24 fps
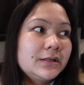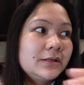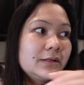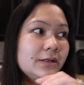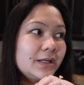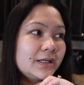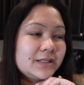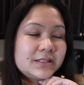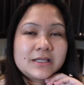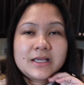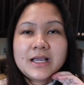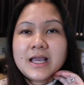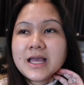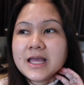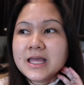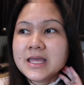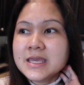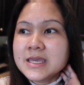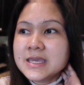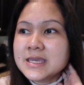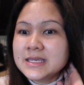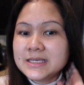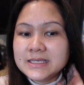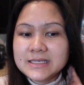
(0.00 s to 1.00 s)
Kasi nga,
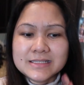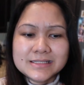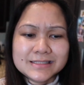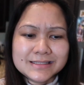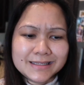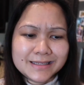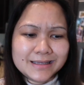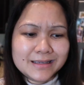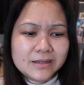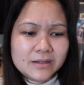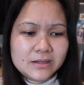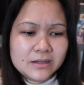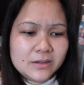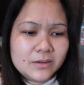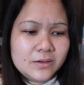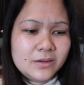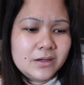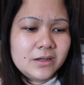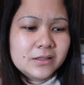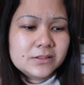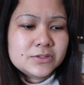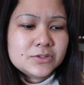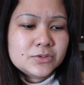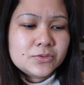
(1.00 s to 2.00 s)
he's like
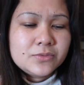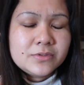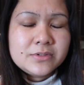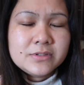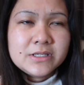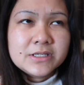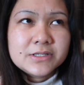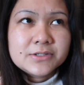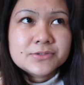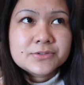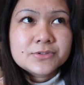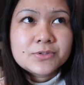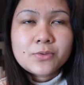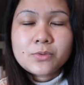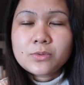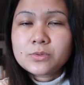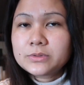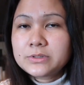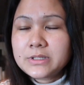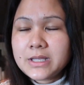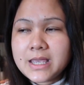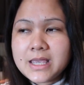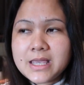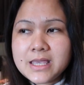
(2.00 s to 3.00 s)
2 years
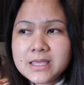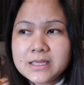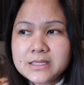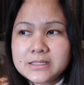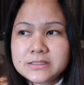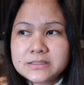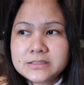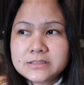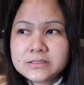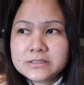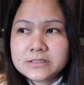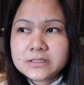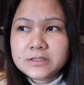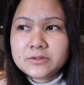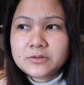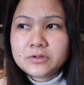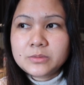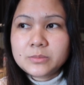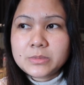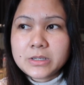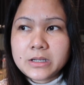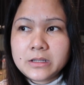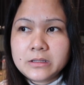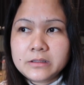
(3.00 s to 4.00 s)
old and I don't
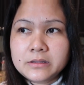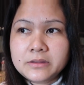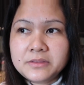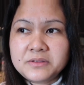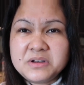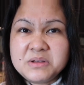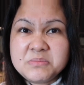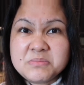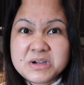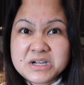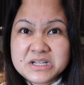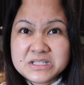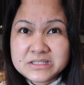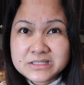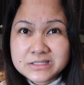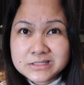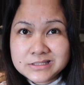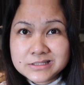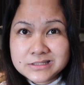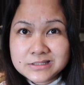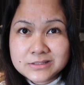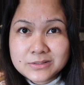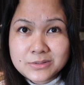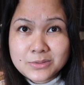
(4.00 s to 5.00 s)
know ba, 3 months.
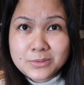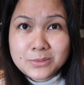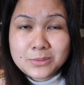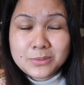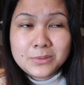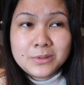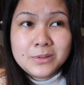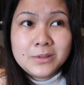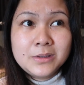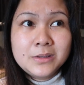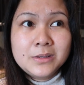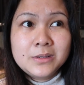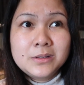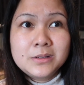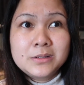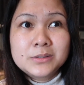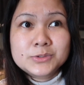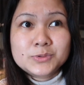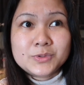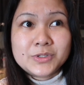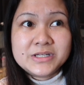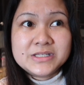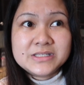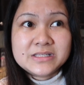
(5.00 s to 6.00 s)
So
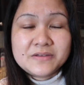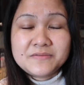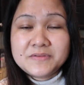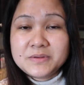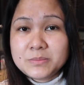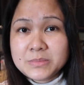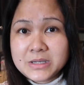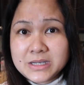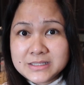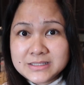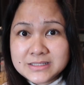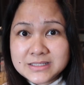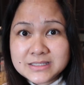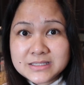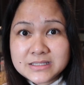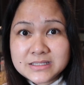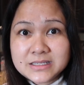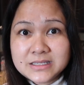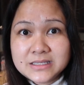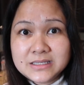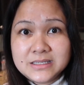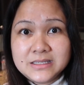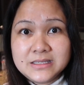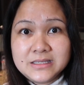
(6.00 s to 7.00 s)
27 months,
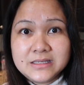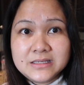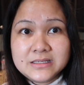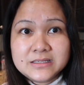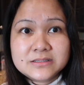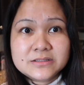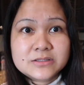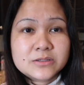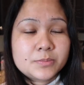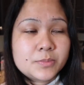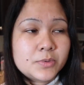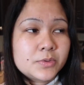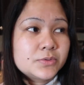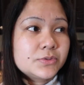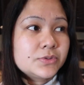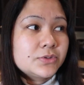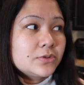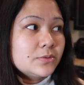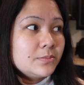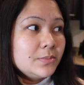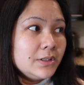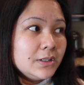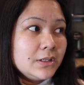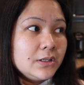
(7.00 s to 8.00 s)
he is supposed
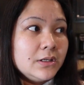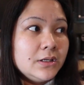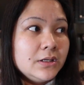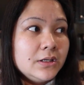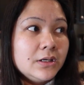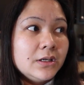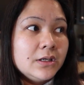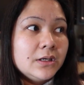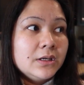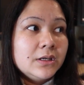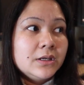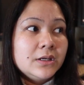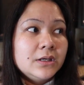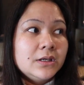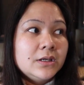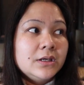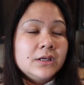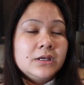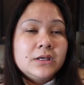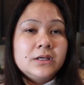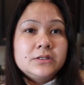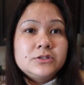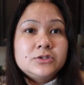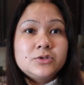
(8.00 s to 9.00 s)
to be
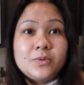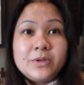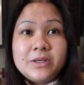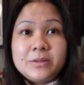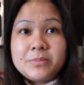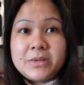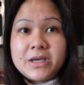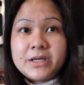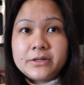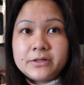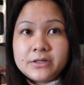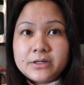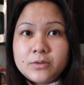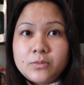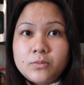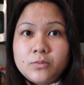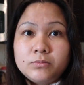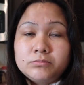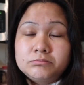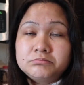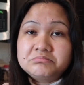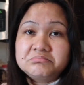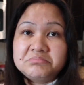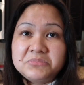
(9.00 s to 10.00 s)
doing better,
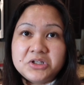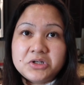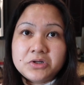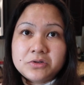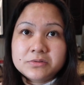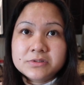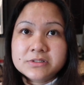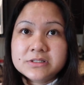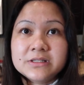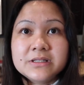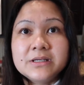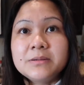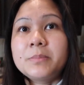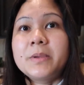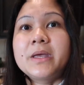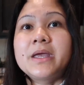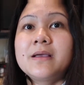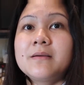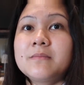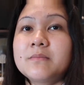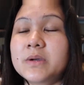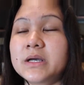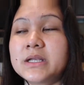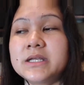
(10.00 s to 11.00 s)

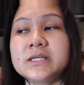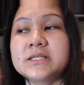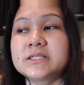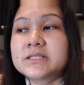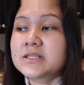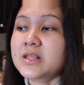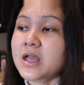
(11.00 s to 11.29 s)
sleeping, but he's